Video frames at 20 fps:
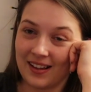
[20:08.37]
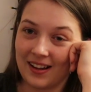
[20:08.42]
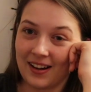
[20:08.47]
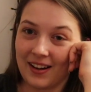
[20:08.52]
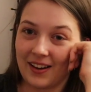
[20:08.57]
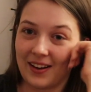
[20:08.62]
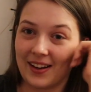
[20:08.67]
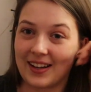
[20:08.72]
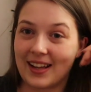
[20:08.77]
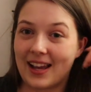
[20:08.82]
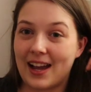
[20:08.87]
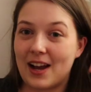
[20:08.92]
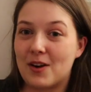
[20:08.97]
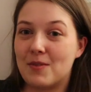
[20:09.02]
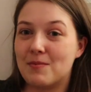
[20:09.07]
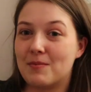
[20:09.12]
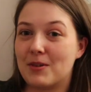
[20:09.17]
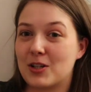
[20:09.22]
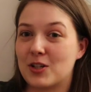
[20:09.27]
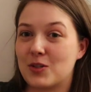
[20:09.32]
Like
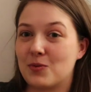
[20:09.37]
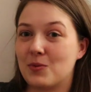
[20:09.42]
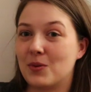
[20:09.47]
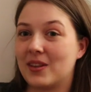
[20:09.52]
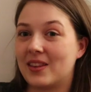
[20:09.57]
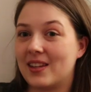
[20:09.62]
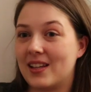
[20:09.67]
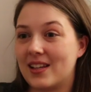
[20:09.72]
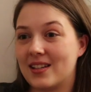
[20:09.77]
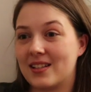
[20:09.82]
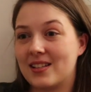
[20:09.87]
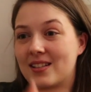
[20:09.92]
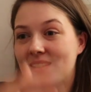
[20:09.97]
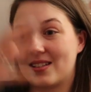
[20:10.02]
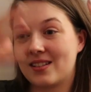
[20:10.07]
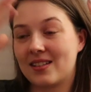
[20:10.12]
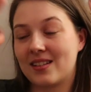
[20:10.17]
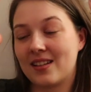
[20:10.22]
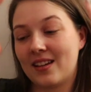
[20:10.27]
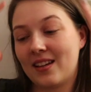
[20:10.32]
how much would
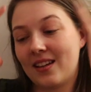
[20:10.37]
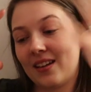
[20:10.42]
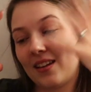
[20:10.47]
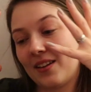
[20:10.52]
this